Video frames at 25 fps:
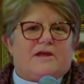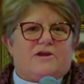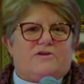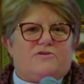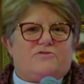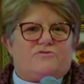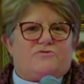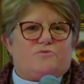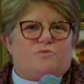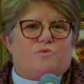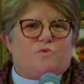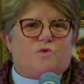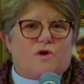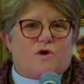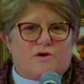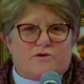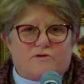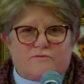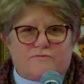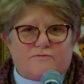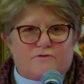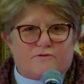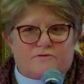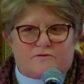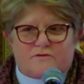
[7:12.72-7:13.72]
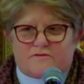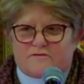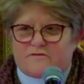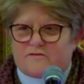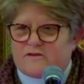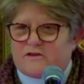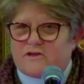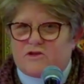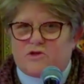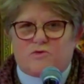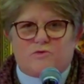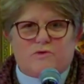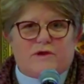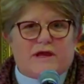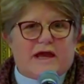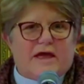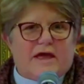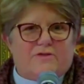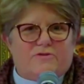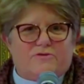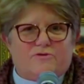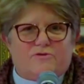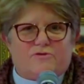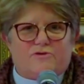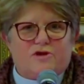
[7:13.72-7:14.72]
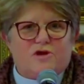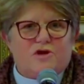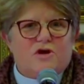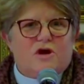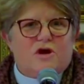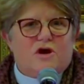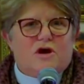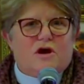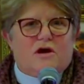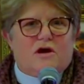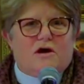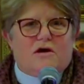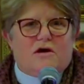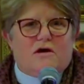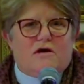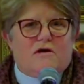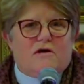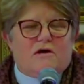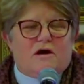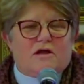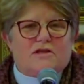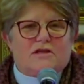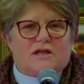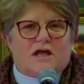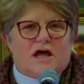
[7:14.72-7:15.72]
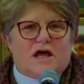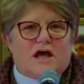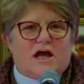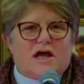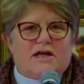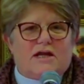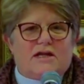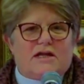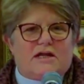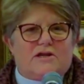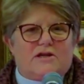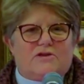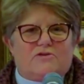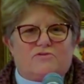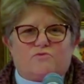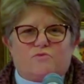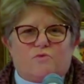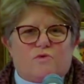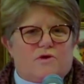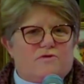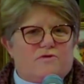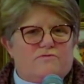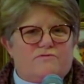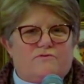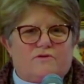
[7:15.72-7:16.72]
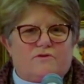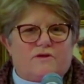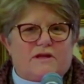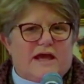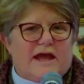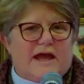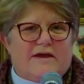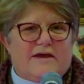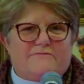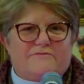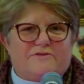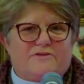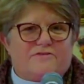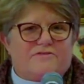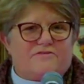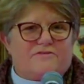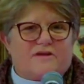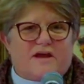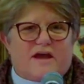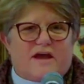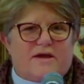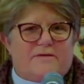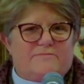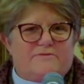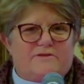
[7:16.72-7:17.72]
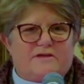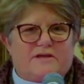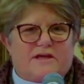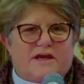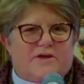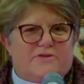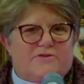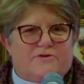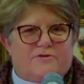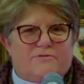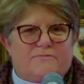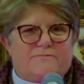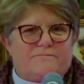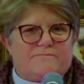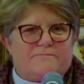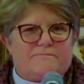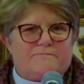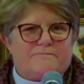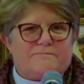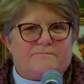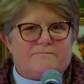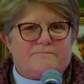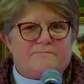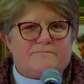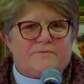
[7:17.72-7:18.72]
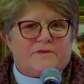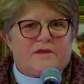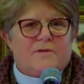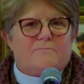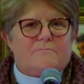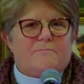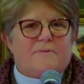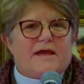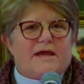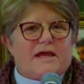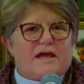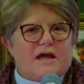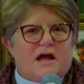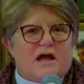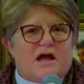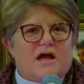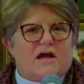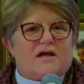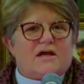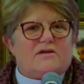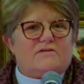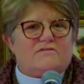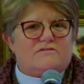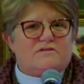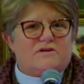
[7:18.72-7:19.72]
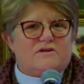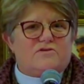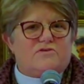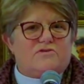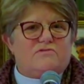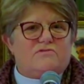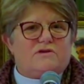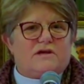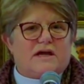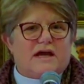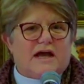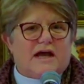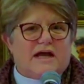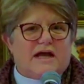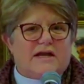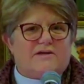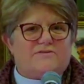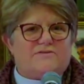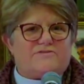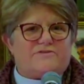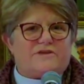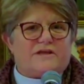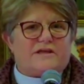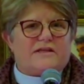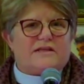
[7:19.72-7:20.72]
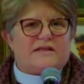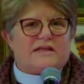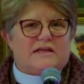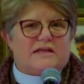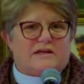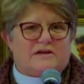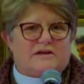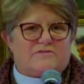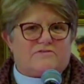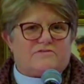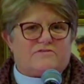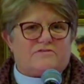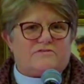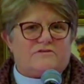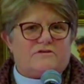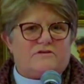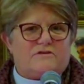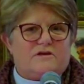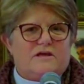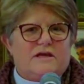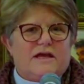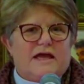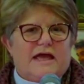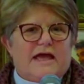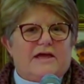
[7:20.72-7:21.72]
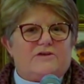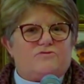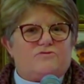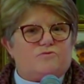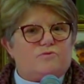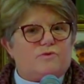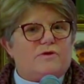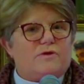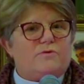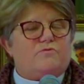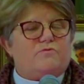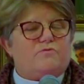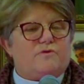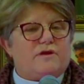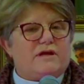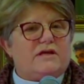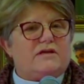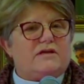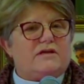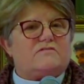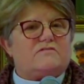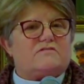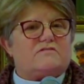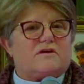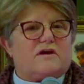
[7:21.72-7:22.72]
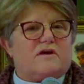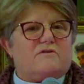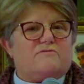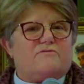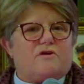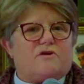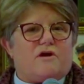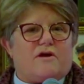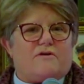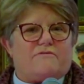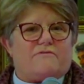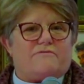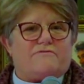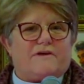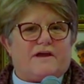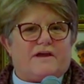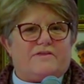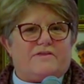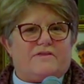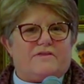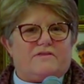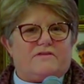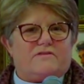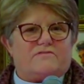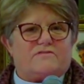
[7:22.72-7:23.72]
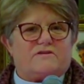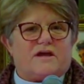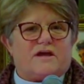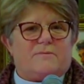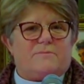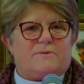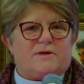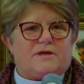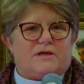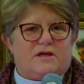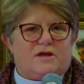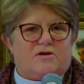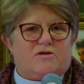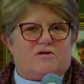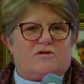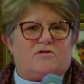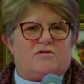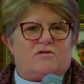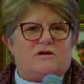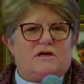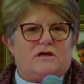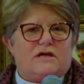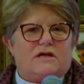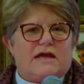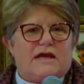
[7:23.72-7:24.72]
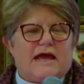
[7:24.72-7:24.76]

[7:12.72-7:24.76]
It is wonderful to see you gathered online. It is wonderful to have this time together. May God continue to guide us and lead us as we rediscover our faith in this coming year